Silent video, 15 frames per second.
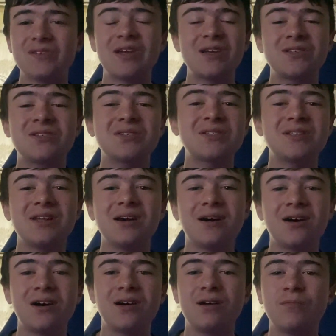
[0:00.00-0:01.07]
It's just,
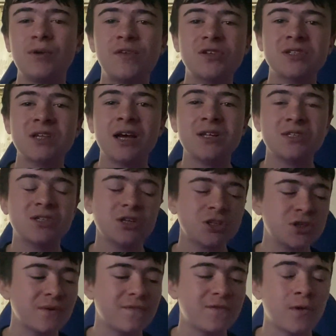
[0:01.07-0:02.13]
oh, we just had such
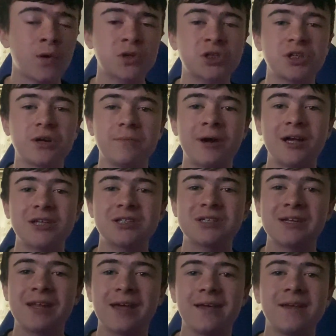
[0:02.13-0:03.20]
an unfortunate match
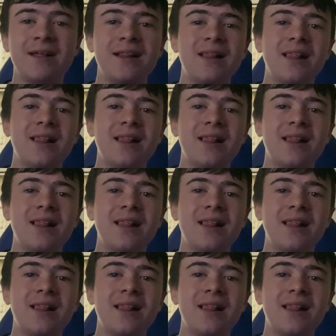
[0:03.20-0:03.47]
today,